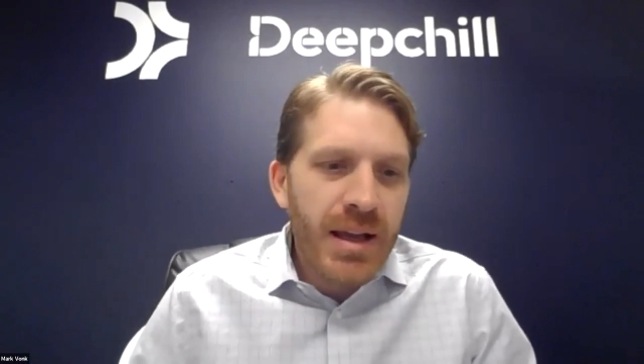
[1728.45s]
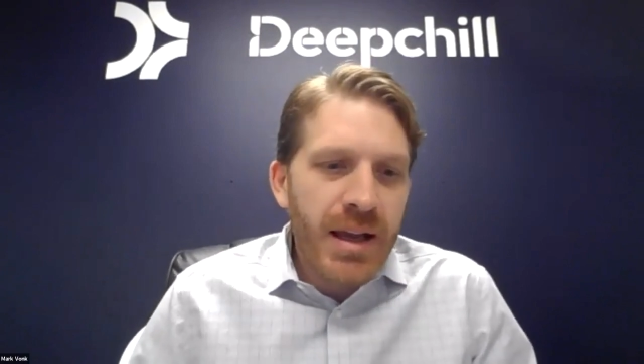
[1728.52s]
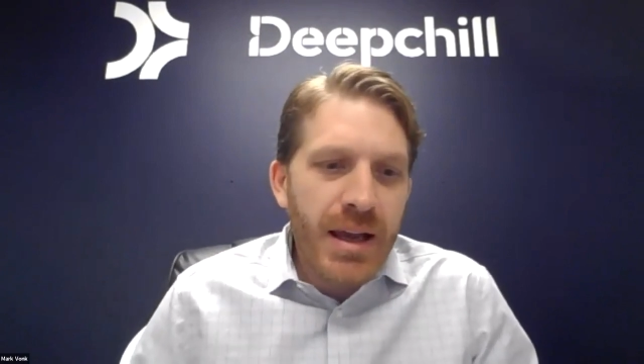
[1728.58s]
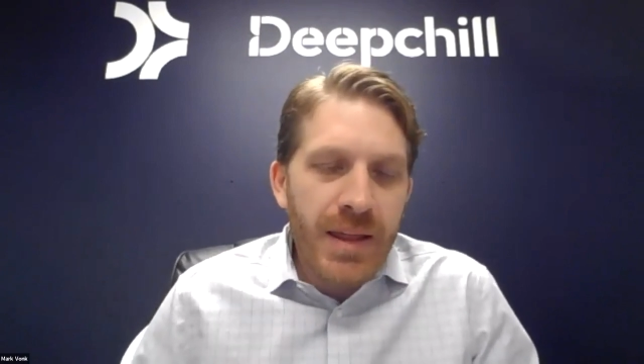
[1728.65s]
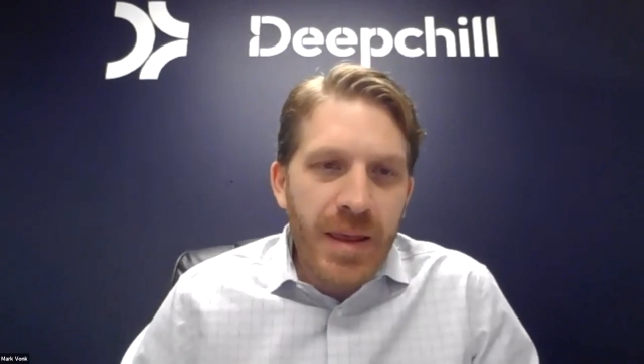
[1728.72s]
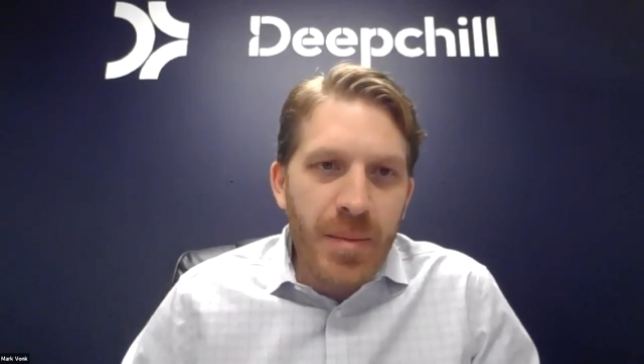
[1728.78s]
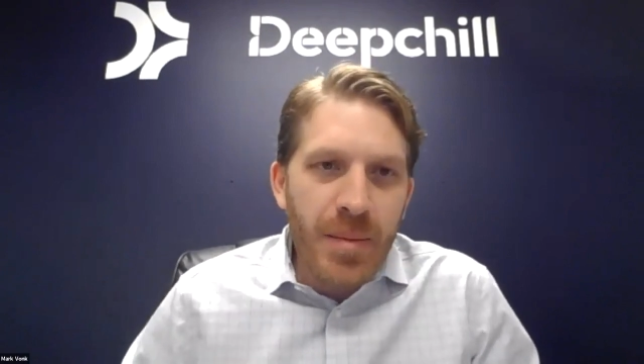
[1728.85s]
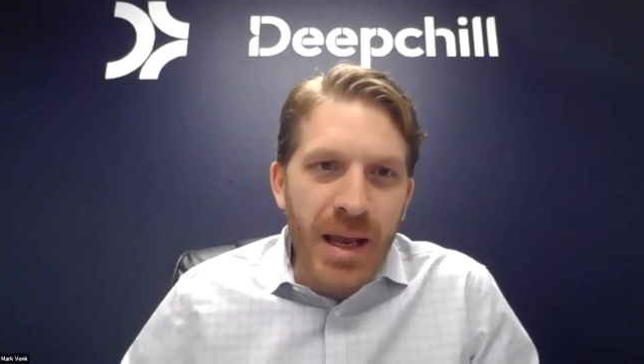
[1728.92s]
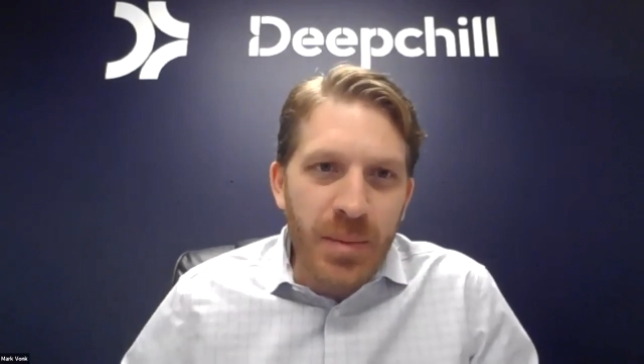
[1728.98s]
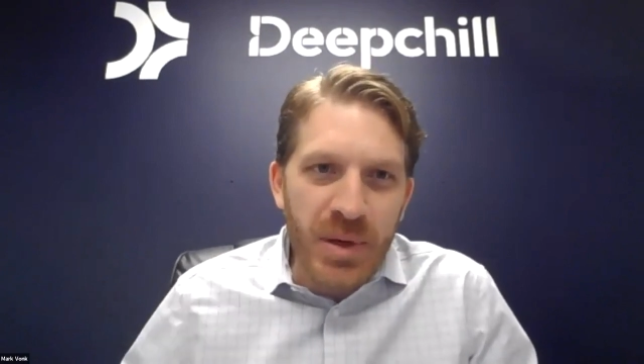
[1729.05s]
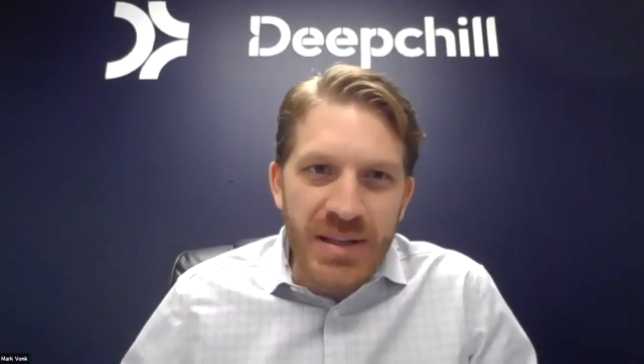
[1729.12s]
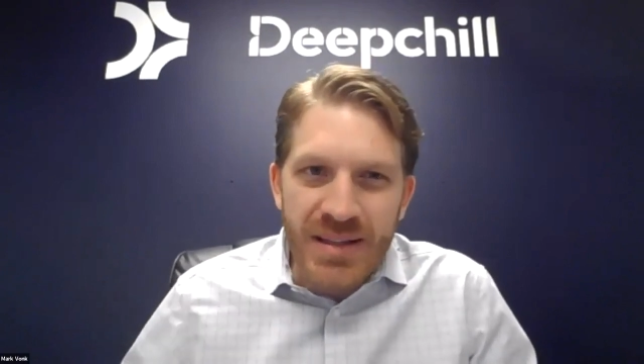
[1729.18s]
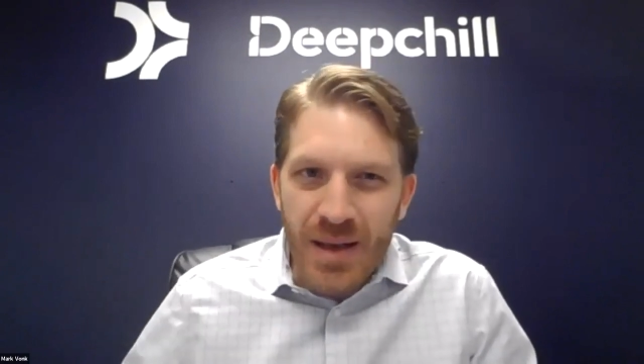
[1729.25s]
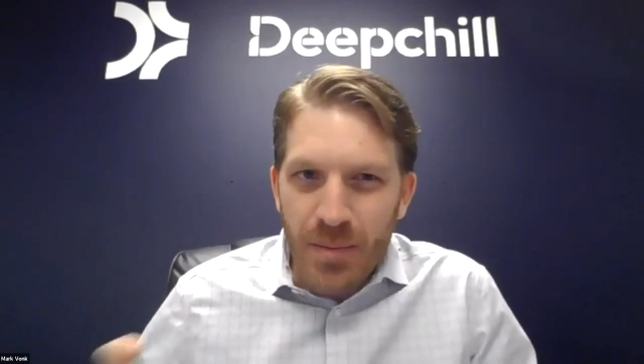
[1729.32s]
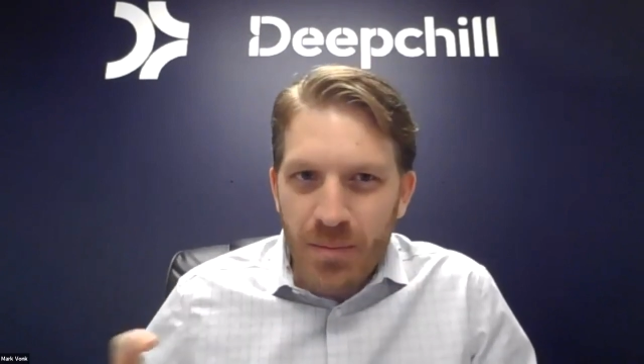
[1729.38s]
Uh, there might
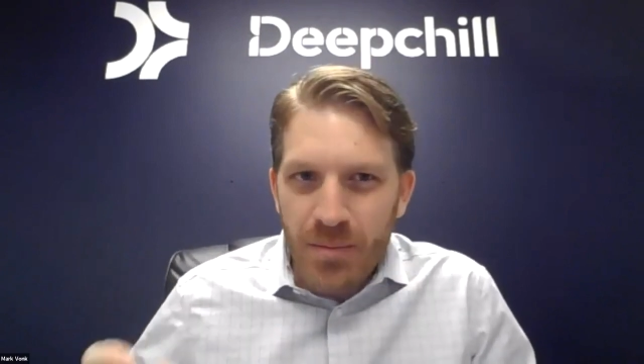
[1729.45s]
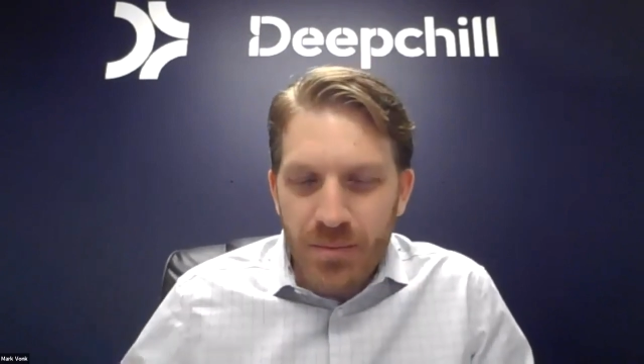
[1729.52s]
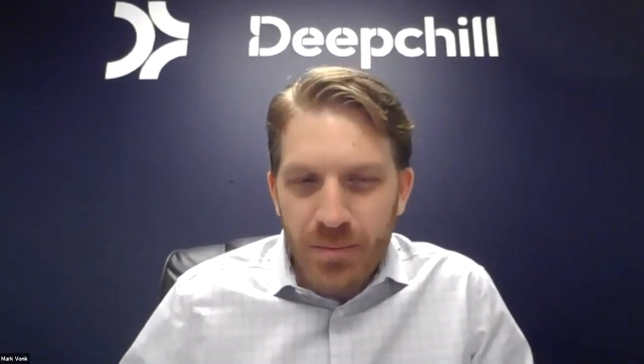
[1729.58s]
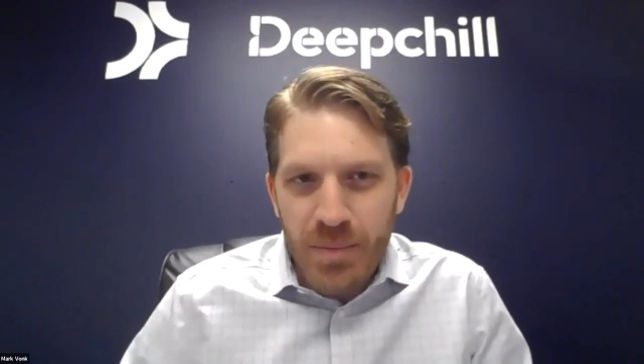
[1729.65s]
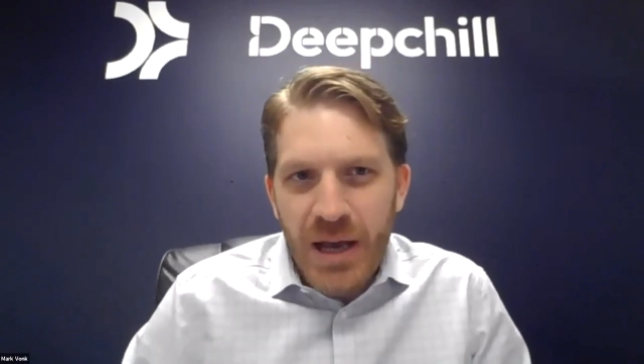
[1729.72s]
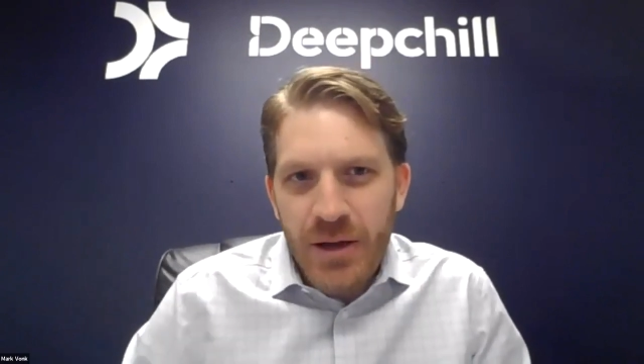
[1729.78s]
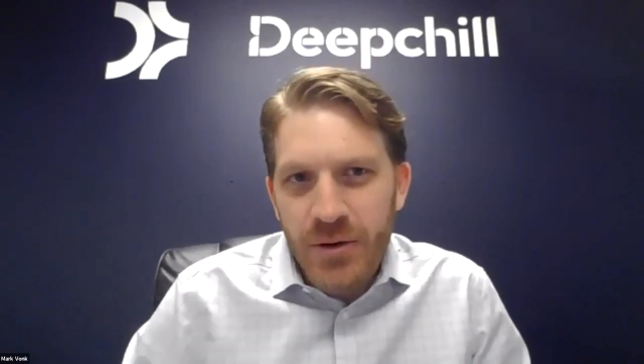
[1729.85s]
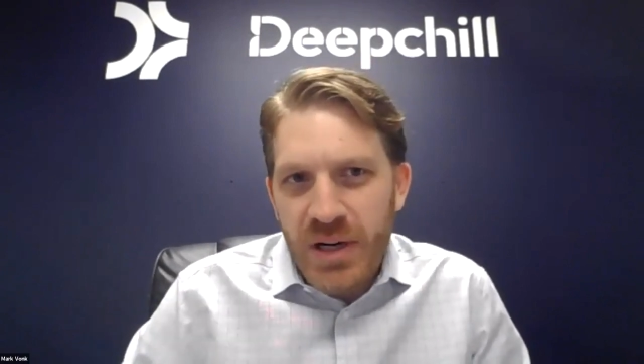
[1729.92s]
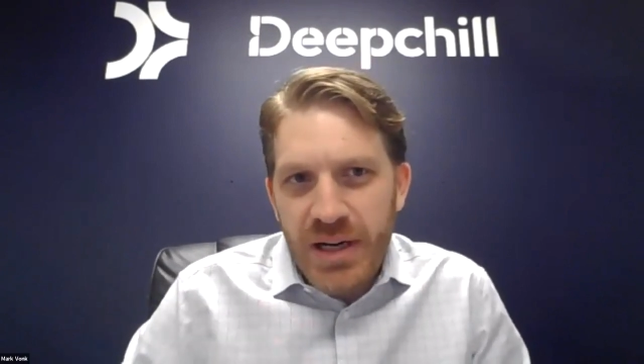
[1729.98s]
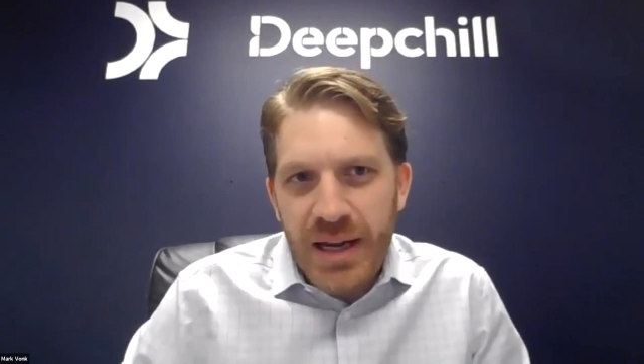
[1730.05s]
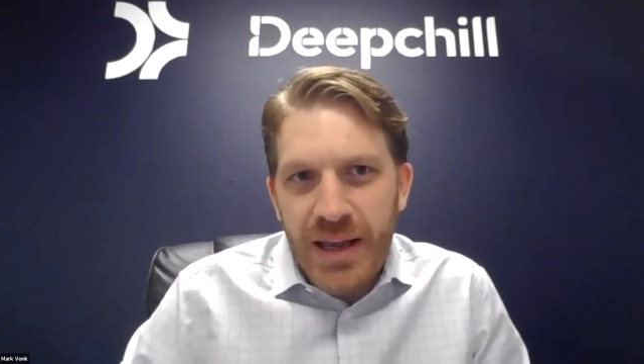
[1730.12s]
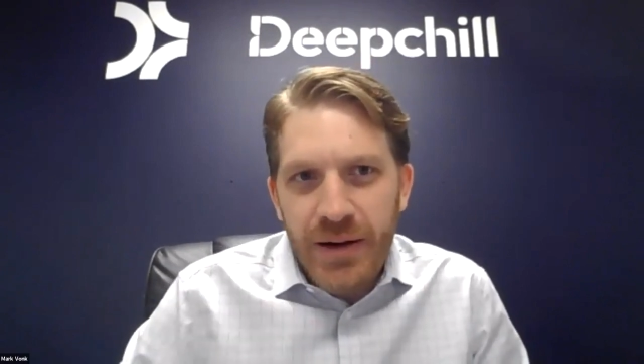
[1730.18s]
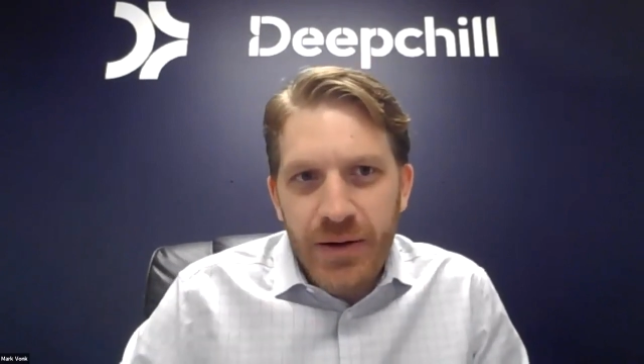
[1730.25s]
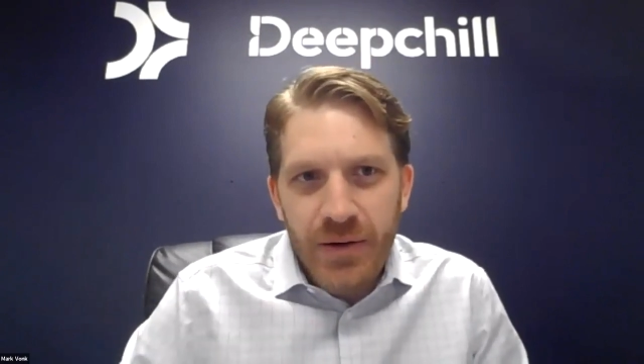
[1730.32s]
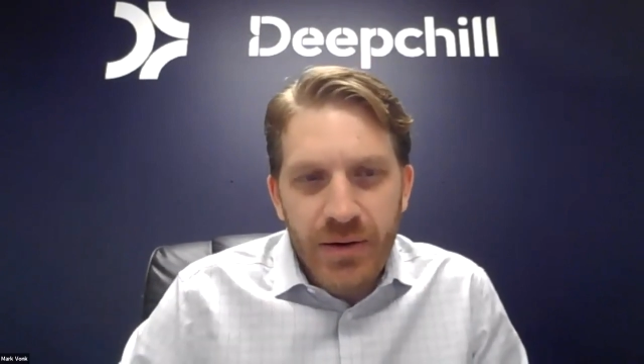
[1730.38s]
be some boundary
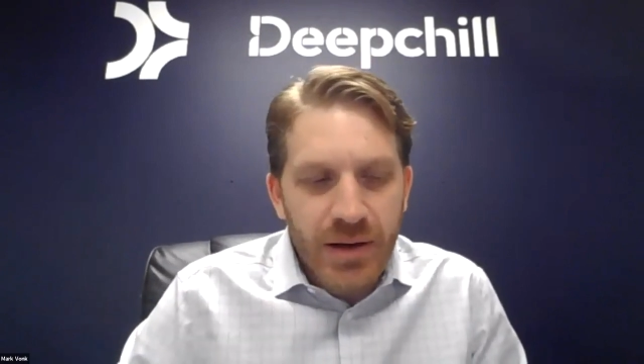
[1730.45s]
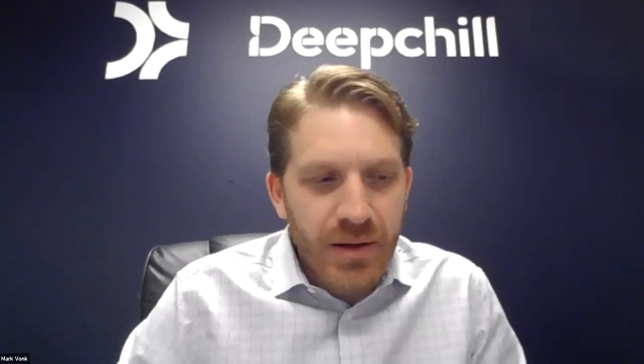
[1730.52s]
layer,